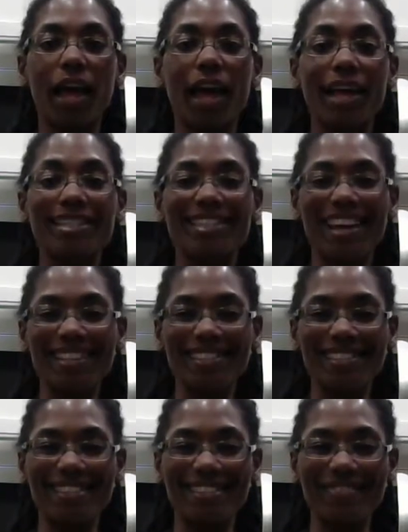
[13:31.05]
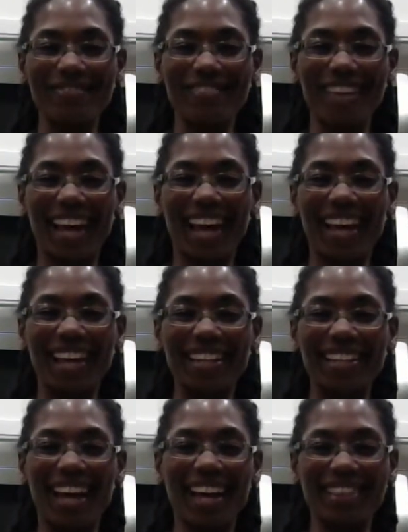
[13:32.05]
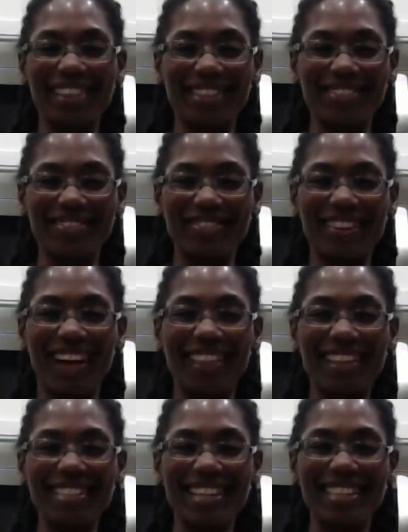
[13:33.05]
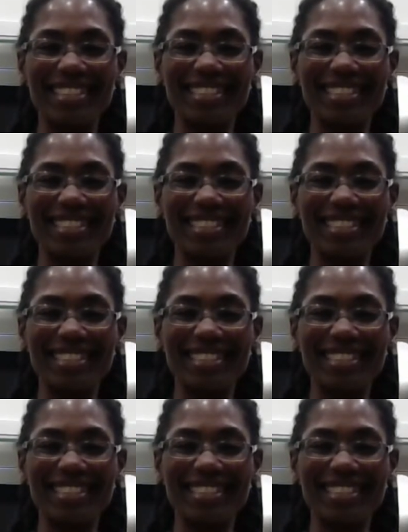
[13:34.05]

and taste them and let you know how they taste.